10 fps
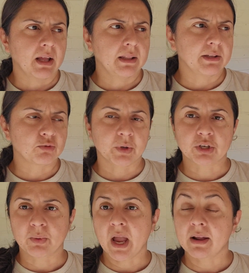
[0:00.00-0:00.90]
this
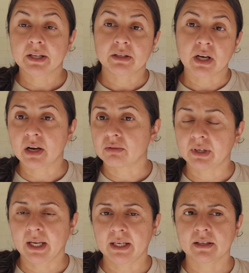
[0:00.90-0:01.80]
winter we had a ton of
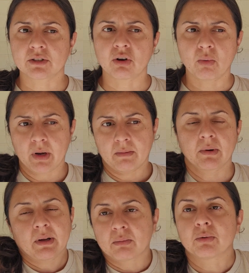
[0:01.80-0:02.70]
rain, so
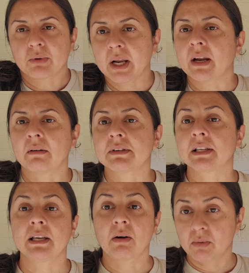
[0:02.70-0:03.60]
whenever it would rain,
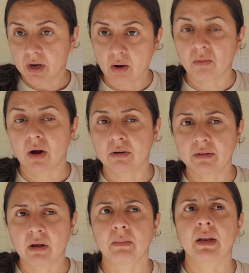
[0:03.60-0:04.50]
obviously I would not water
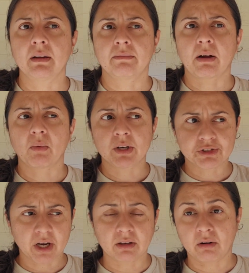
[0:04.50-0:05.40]
them. And if I went and
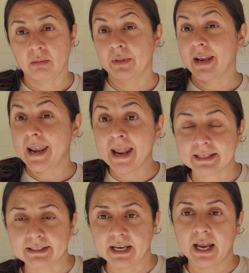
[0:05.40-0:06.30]
checked on them the
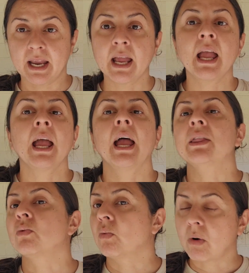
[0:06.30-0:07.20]
next day
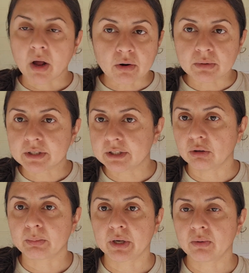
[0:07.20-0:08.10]
and the water was still
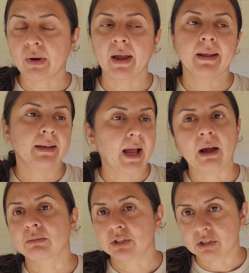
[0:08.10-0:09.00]
pretty wet,
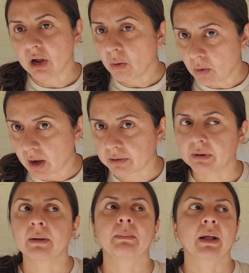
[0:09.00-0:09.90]
I would just not water
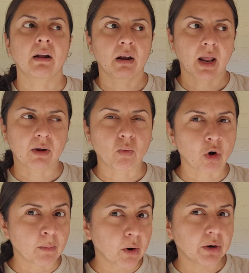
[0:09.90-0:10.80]
it. But on like
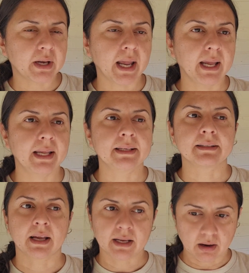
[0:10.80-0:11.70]
warmer days,
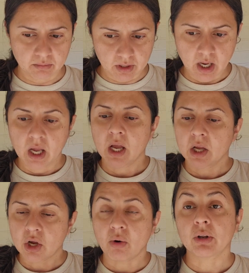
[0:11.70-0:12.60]
like I would
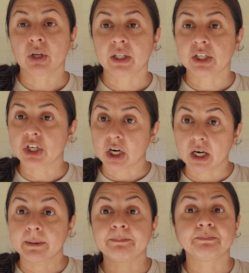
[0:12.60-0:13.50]
go and look at the
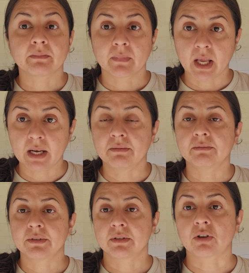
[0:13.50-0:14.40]
dirt, and if
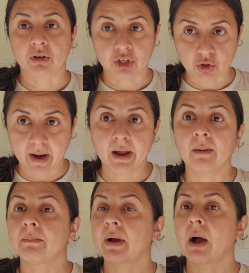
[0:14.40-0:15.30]
it's starting to dry
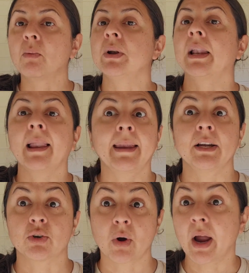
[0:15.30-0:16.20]
up, I wouldn't let
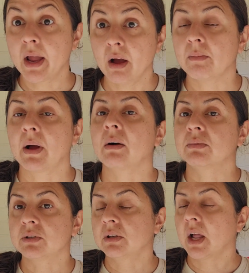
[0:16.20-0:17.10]
it dry up. I
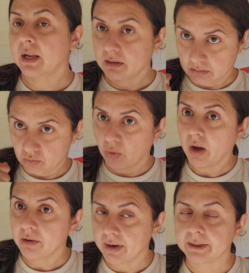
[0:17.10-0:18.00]
would
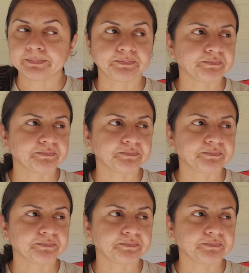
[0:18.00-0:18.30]
water it.